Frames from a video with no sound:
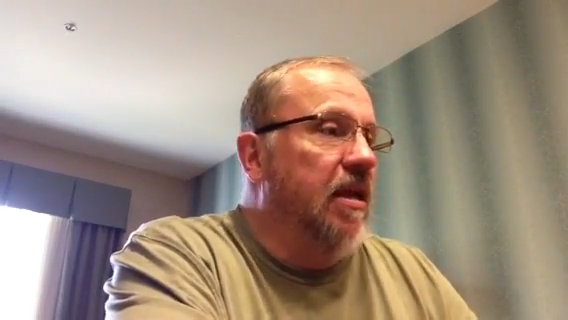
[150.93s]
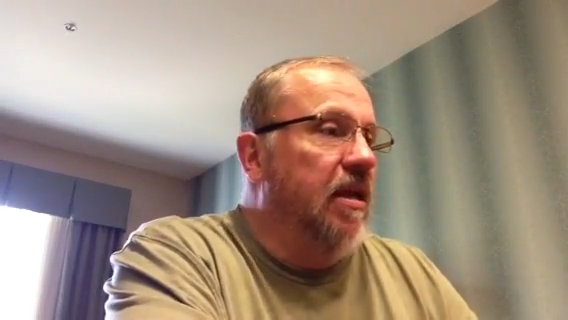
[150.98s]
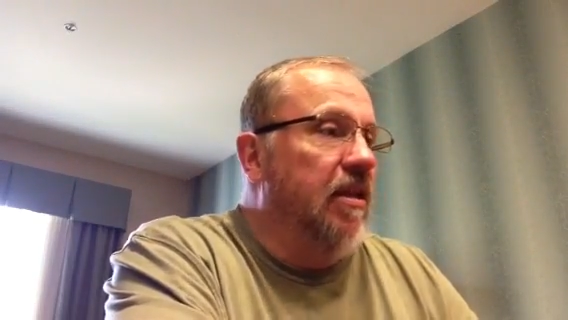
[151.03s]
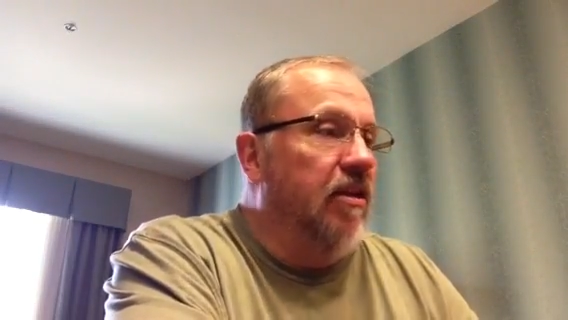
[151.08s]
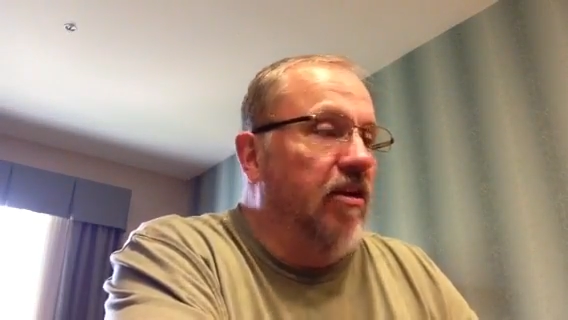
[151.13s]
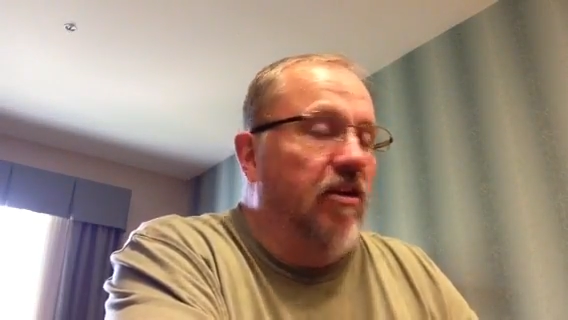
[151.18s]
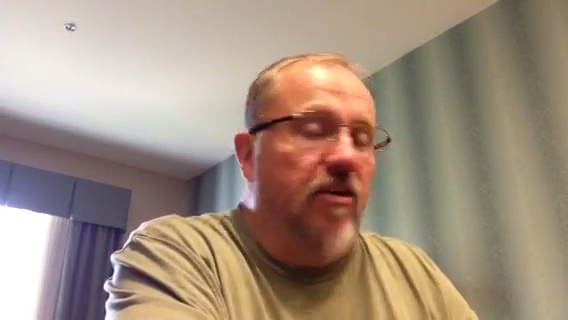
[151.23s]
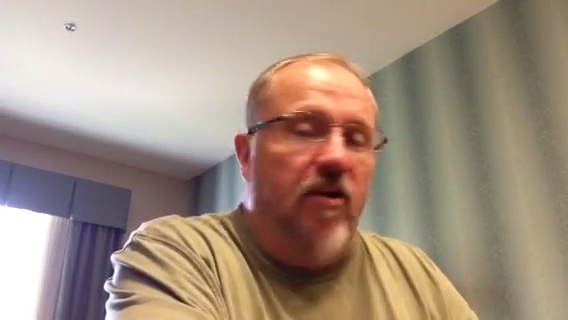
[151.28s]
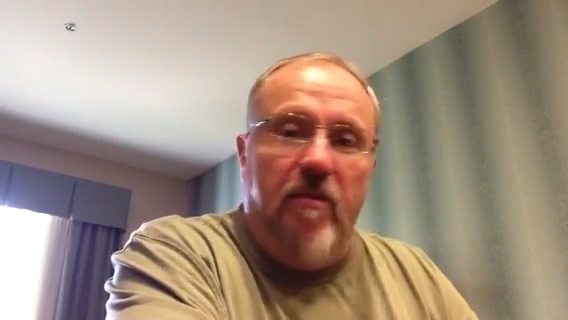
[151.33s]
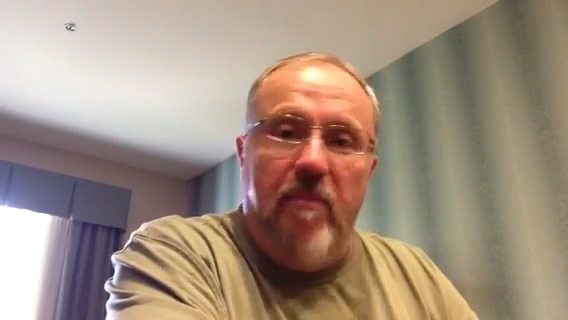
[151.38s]

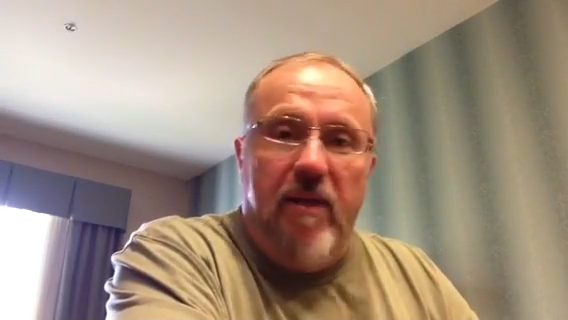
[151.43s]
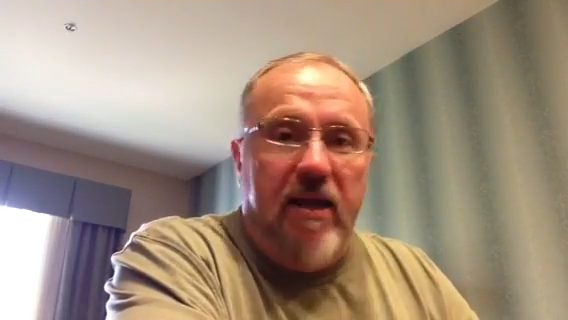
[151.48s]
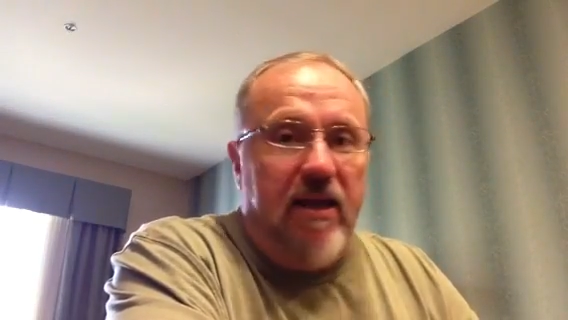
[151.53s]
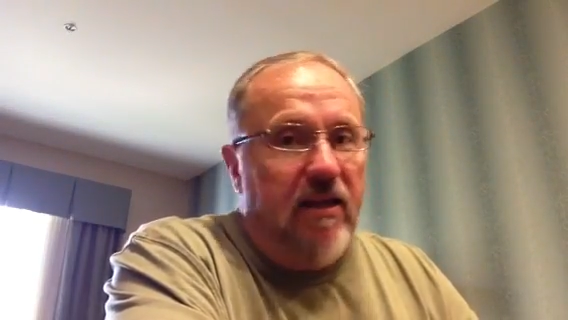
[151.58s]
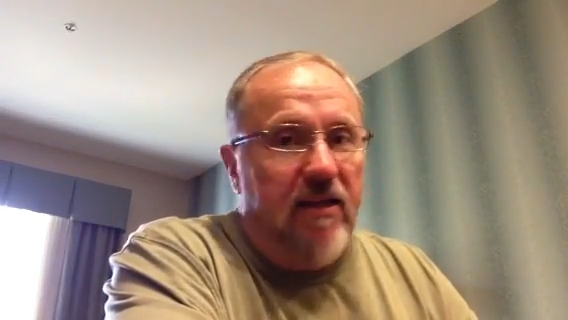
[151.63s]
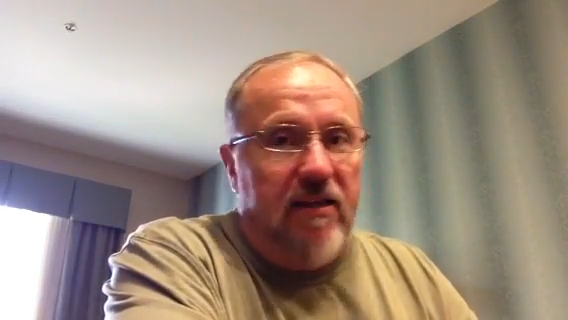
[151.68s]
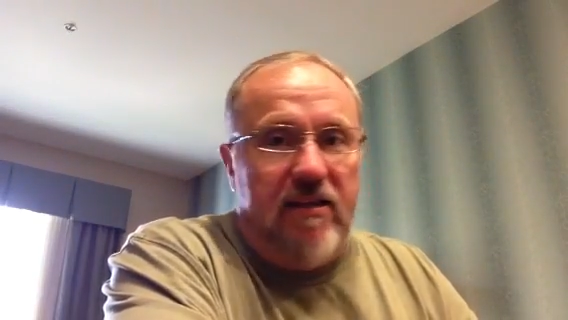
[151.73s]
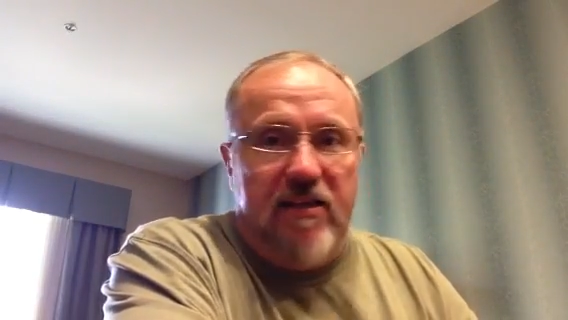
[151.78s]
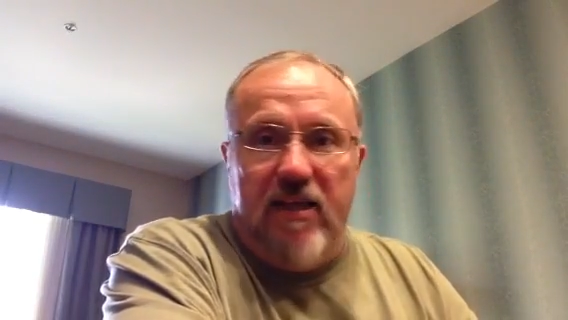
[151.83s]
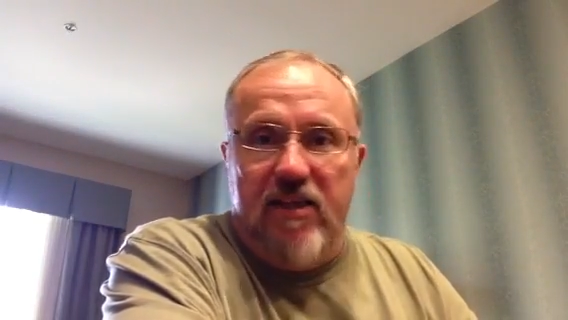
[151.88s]
They're going to make a
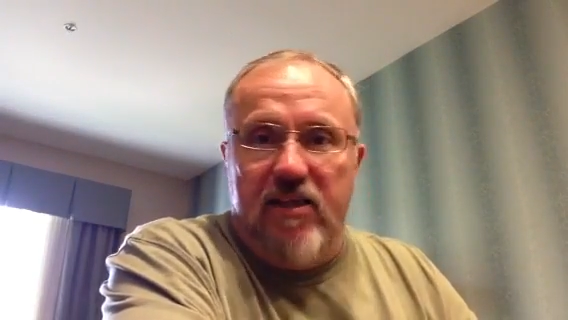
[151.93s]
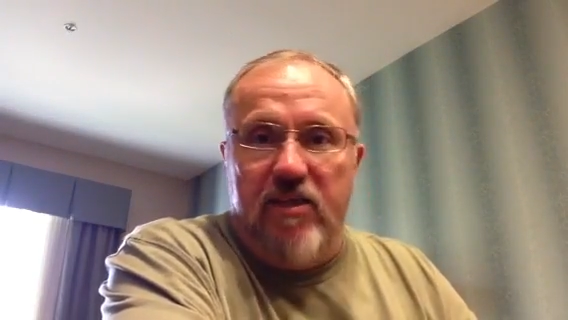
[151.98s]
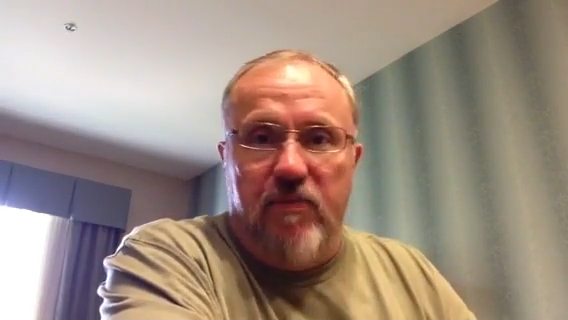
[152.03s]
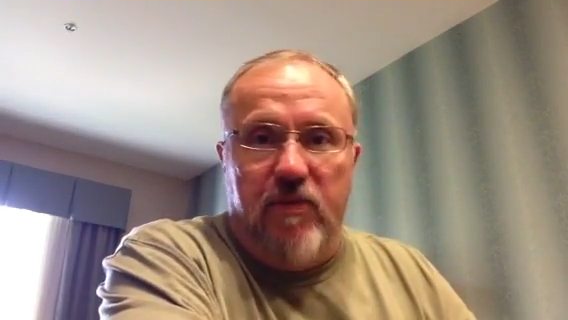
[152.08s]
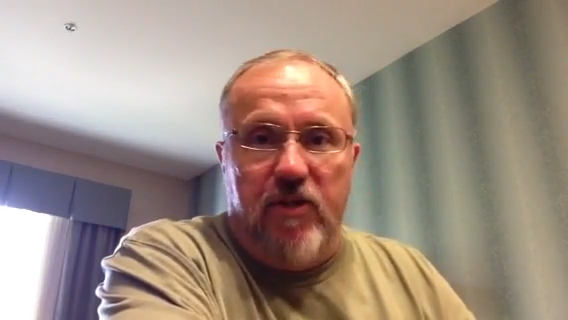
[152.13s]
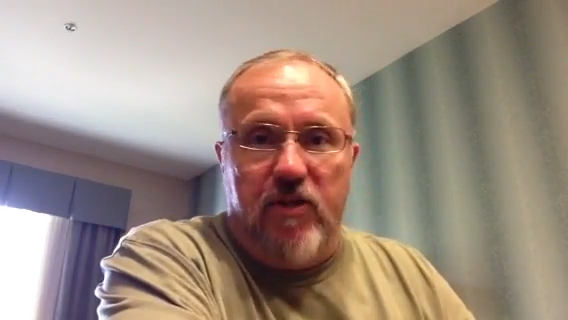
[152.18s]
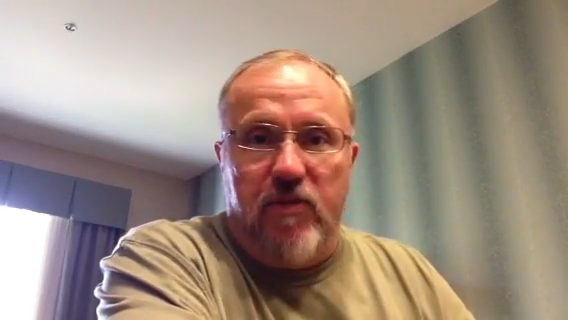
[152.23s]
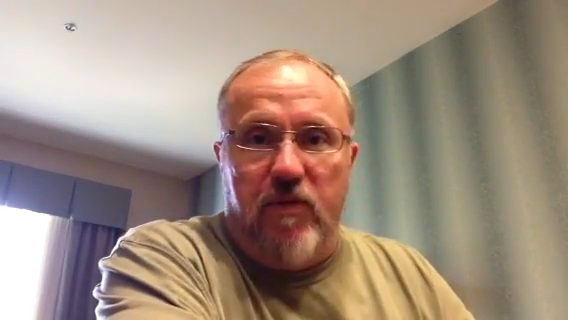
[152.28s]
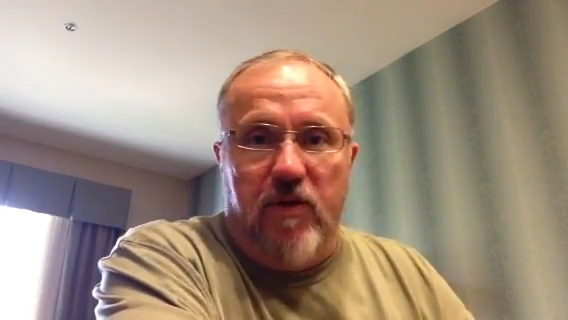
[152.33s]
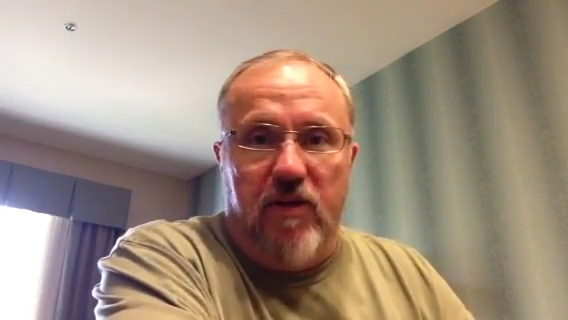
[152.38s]
decision
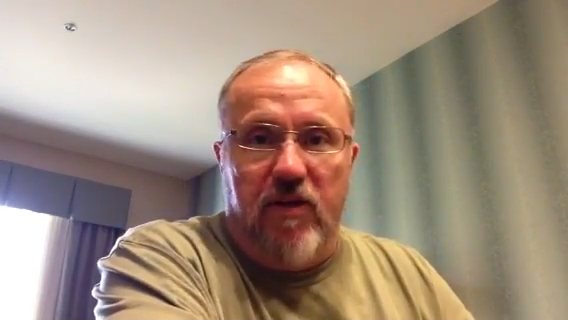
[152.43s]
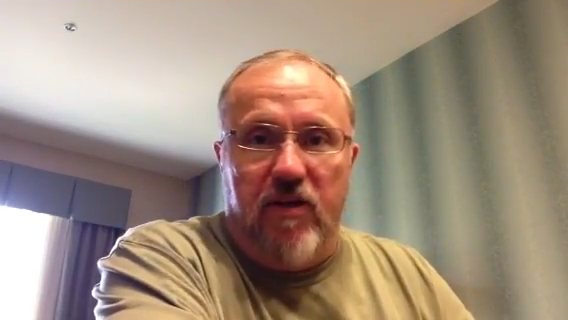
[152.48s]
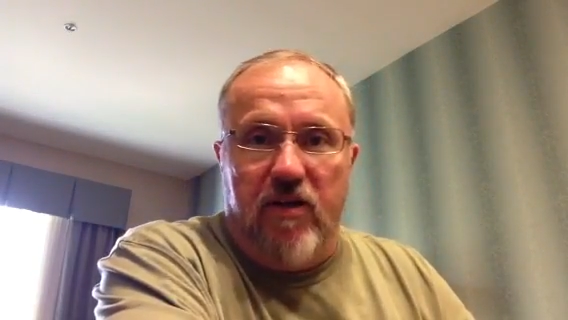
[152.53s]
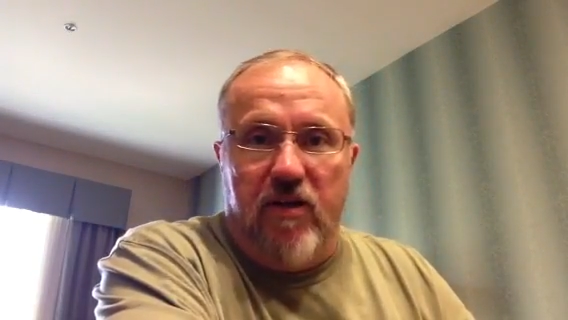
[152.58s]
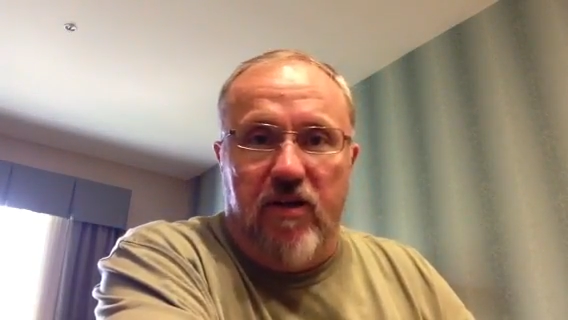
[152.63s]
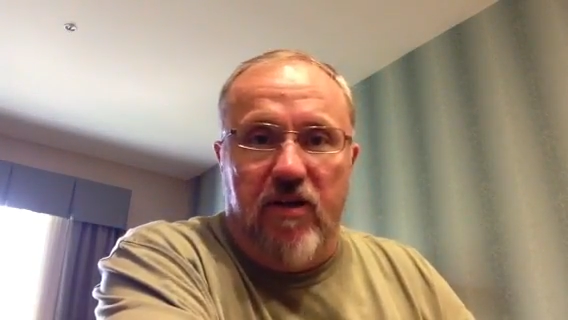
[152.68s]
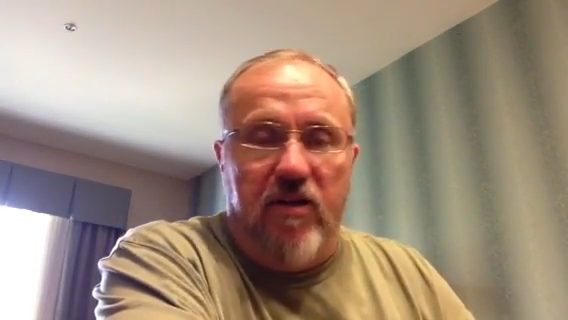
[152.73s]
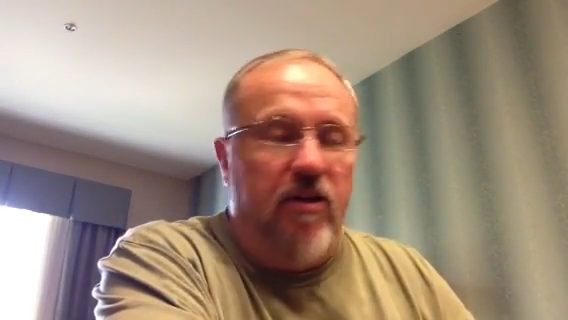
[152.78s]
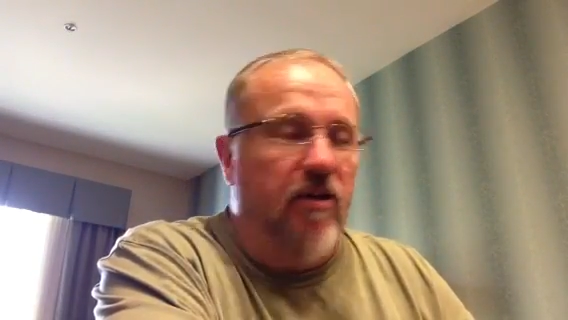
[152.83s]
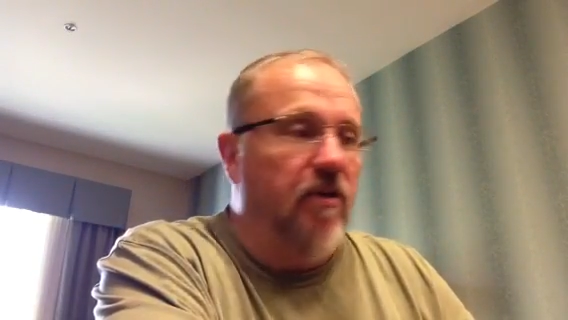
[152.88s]
which one they're
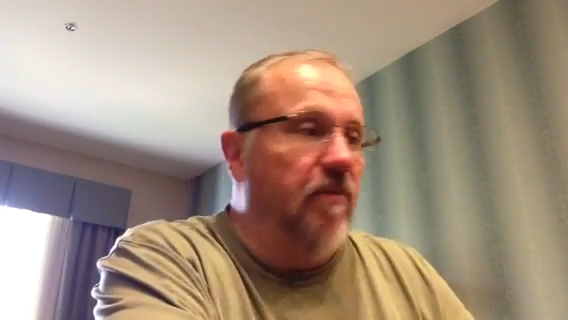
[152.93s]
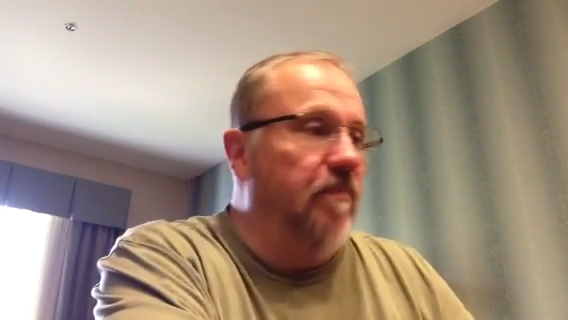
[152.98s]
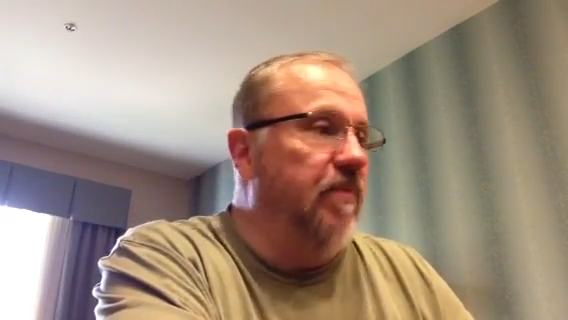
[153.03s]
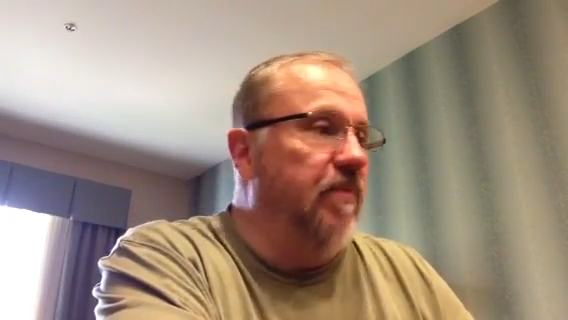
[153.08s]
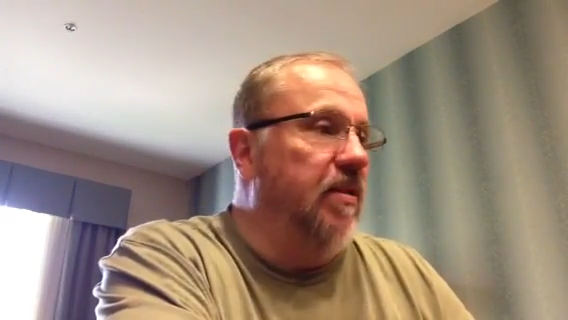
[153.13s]
going to do.